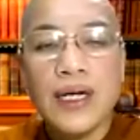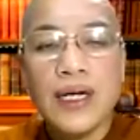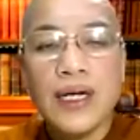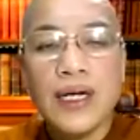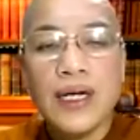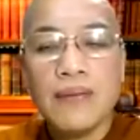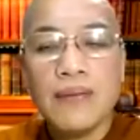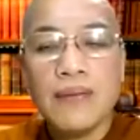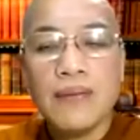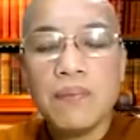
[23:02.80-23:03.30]

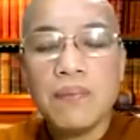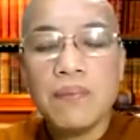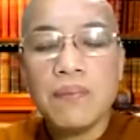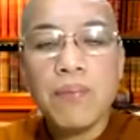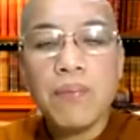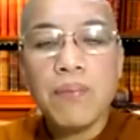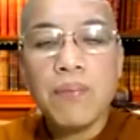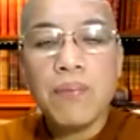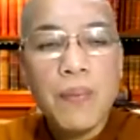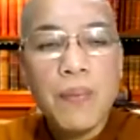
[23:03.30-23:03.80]
um,
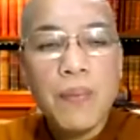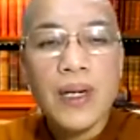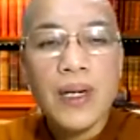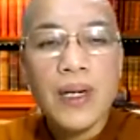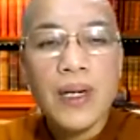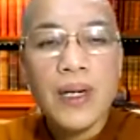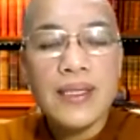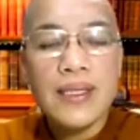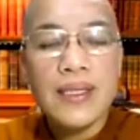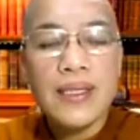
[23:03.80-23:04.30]

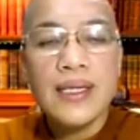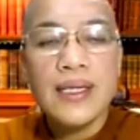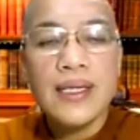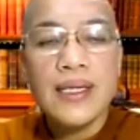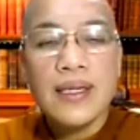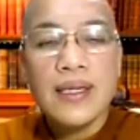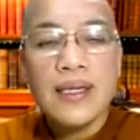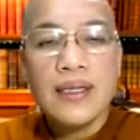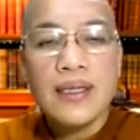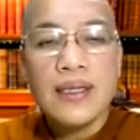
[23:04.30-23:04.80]
popular
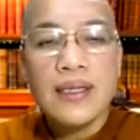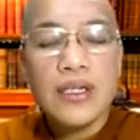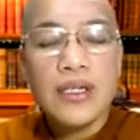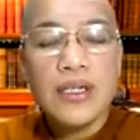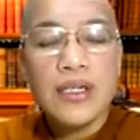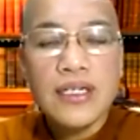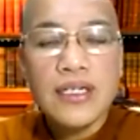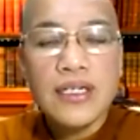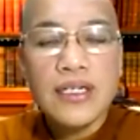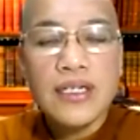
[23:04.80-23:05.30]

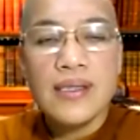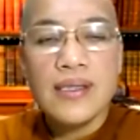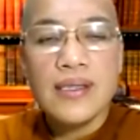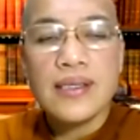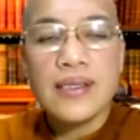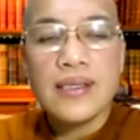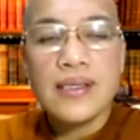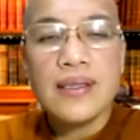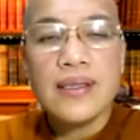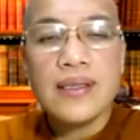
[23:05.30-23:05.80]

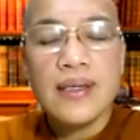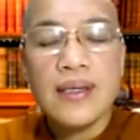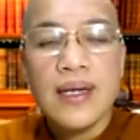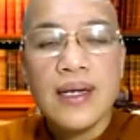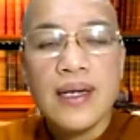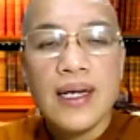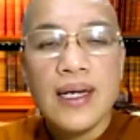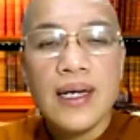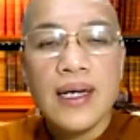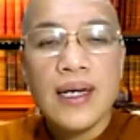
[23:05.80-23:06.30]
traditions.
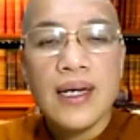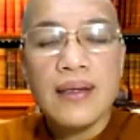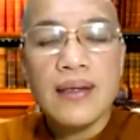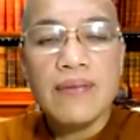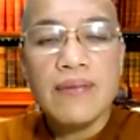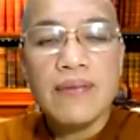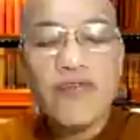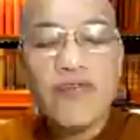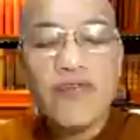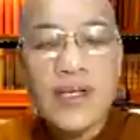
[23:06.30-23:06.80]

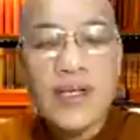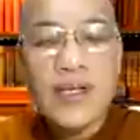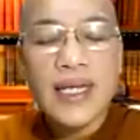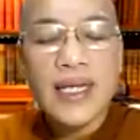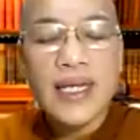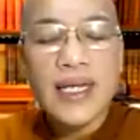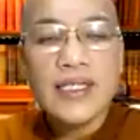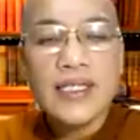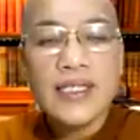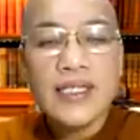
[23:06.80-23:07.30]
Uh, first
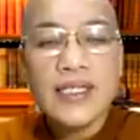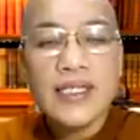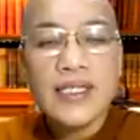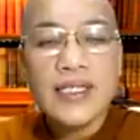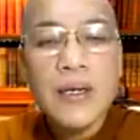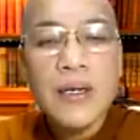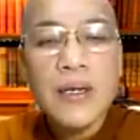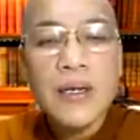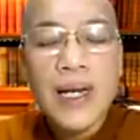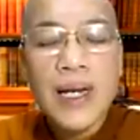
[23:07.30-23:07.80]
is
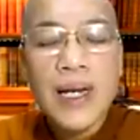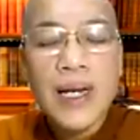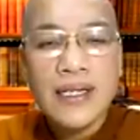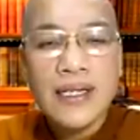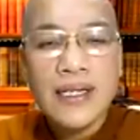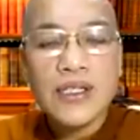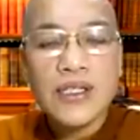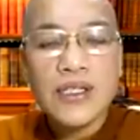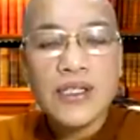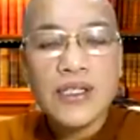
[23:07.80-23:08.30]
Pure
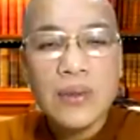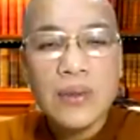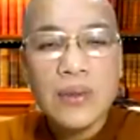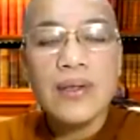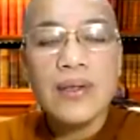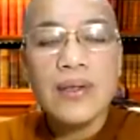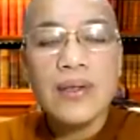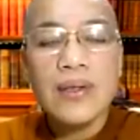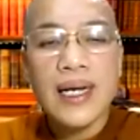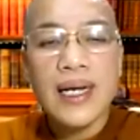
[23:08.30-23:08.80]
Land
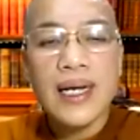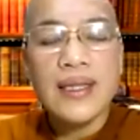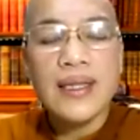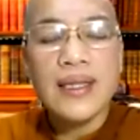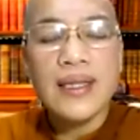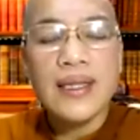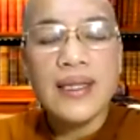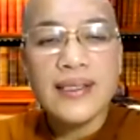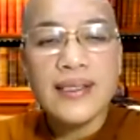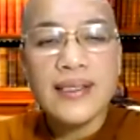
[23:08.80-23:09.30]
School, and
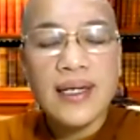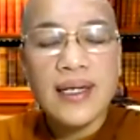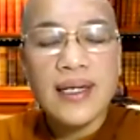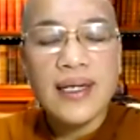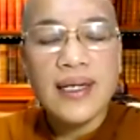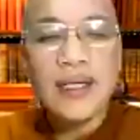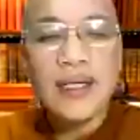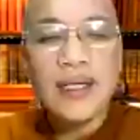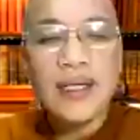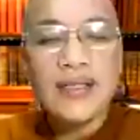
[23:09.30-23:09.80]
the
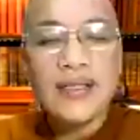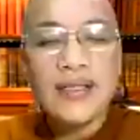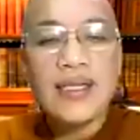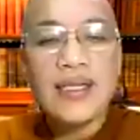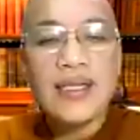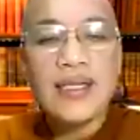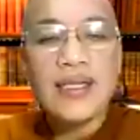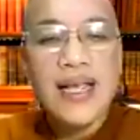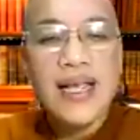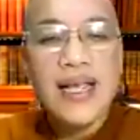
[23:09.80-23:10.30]
second is
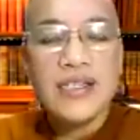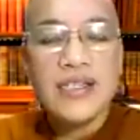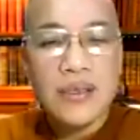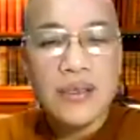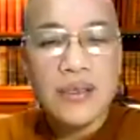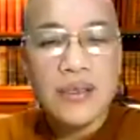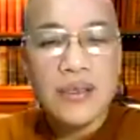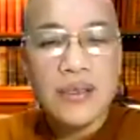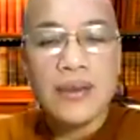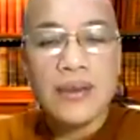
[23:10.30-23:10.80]
Zen
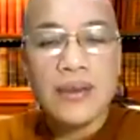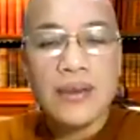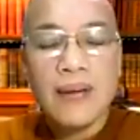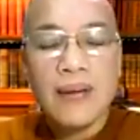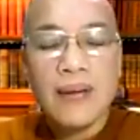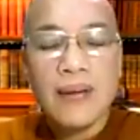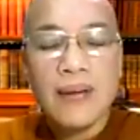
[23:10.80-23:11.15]
School.